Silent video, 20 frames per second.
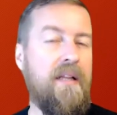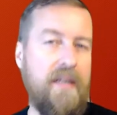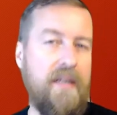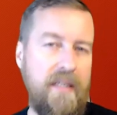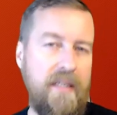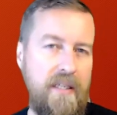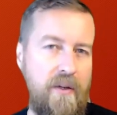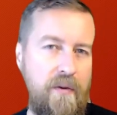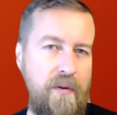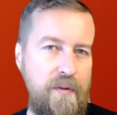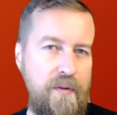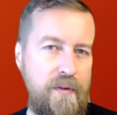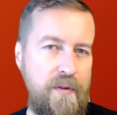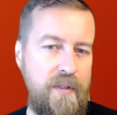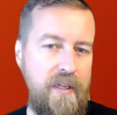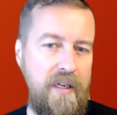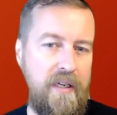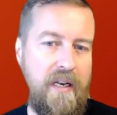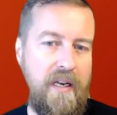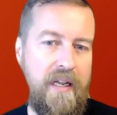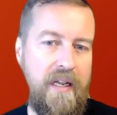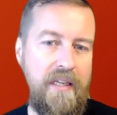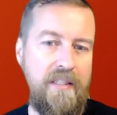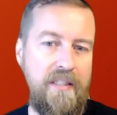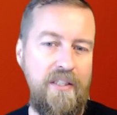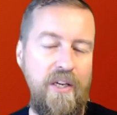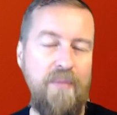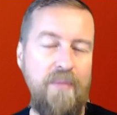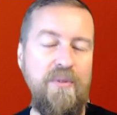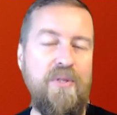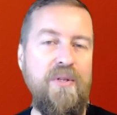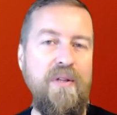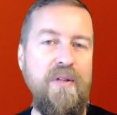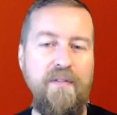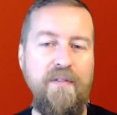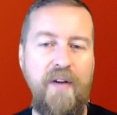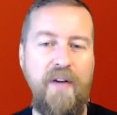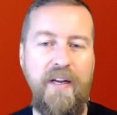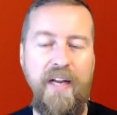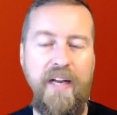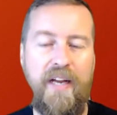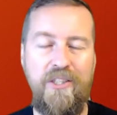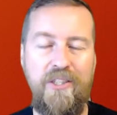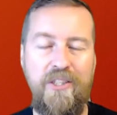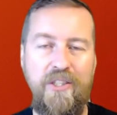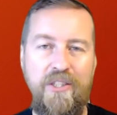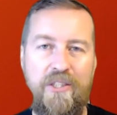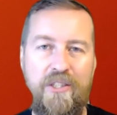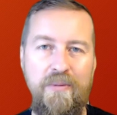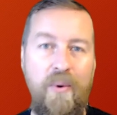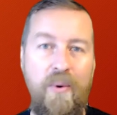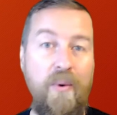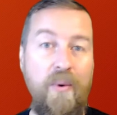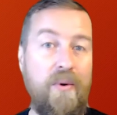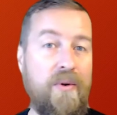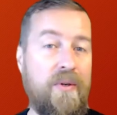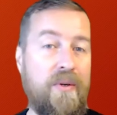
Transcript: It often links up to the financial support,